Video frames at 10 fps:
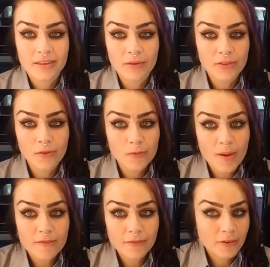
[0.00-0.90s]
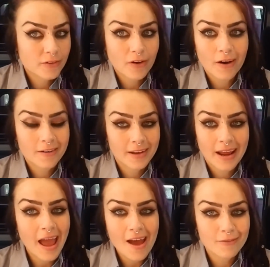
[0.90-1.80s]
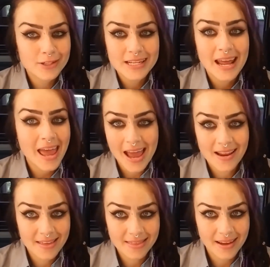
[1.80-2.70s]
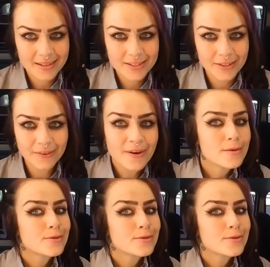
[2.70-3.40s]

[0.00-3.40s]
you know, this was my first car that I ever did anything to.